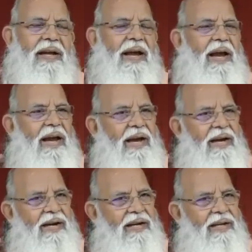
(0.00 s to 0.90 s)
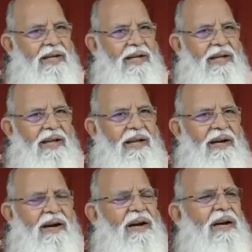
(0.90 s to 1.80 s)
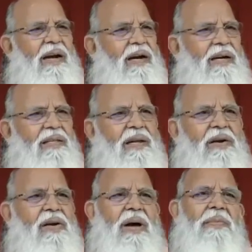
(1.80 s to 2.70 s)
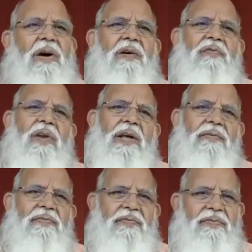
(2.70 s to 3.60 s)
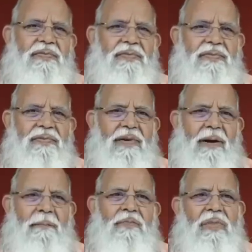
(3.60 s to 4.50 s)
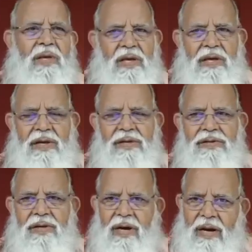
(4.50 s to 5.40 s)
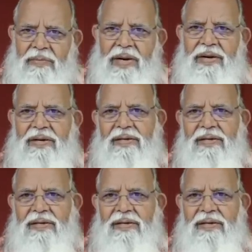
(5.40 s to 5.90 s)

and conduct the drama of life is Ramayana.